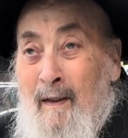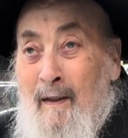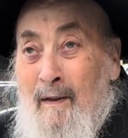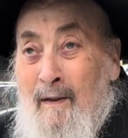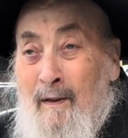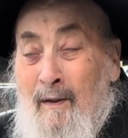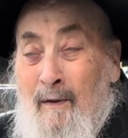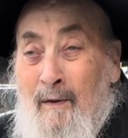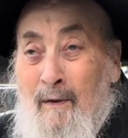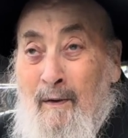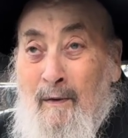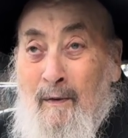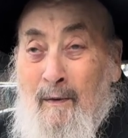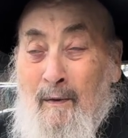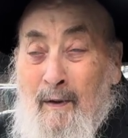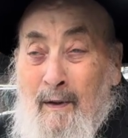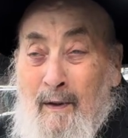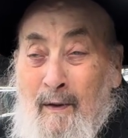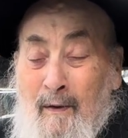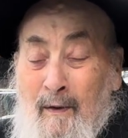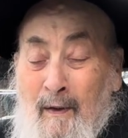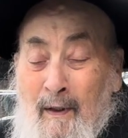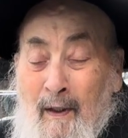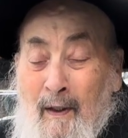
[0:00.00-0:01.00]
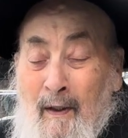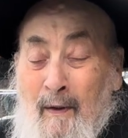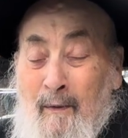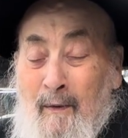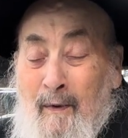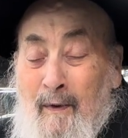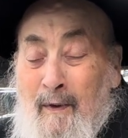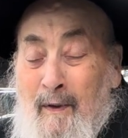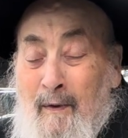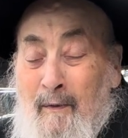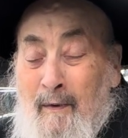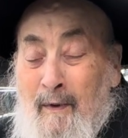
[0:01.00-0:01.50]
So when you
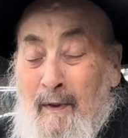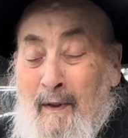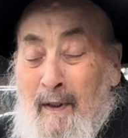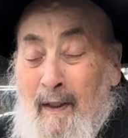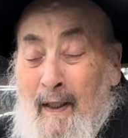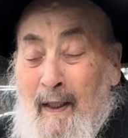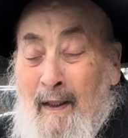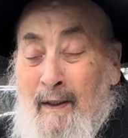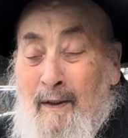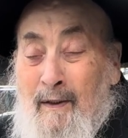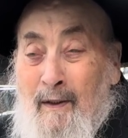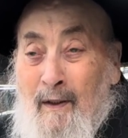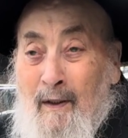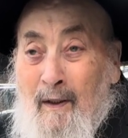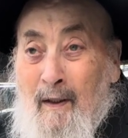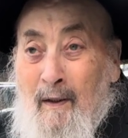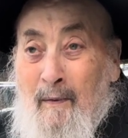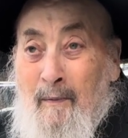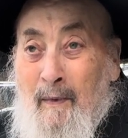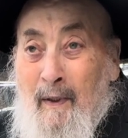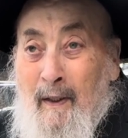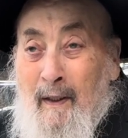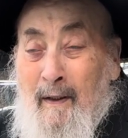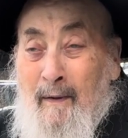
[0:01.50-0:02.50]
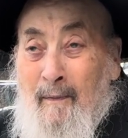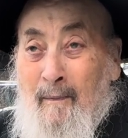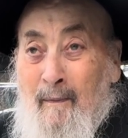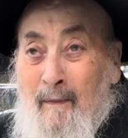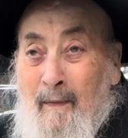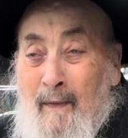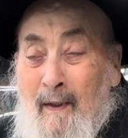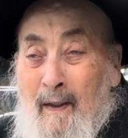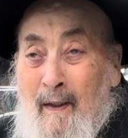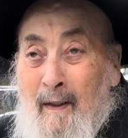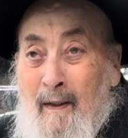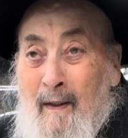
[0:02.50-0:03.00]
answer amen,